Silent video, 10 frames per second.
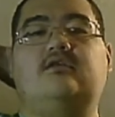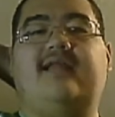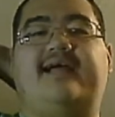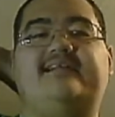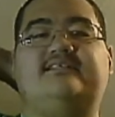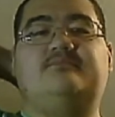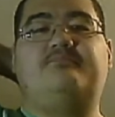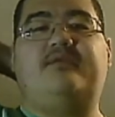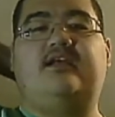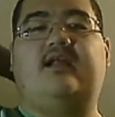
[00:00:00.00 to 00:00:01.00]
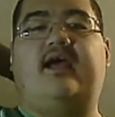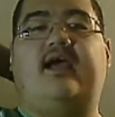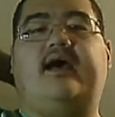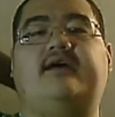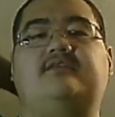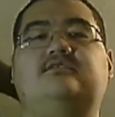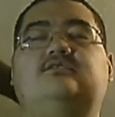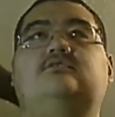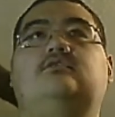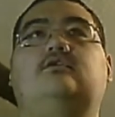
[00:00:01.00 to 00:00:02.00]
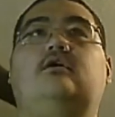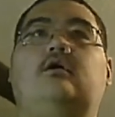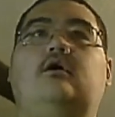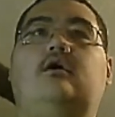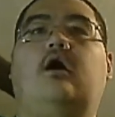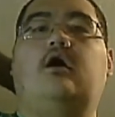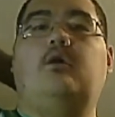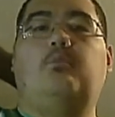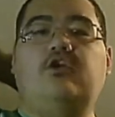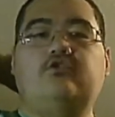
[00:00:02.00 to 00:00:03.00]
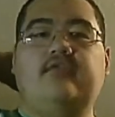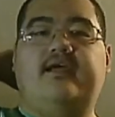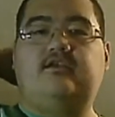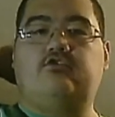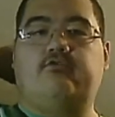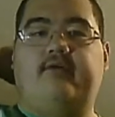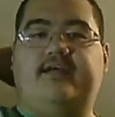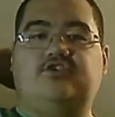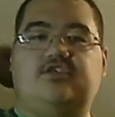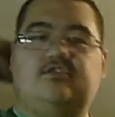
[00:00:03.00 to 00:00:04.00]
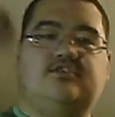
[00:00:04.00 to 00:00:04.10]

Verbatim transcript: Lightspeed at uh, Wonderland Eurasia.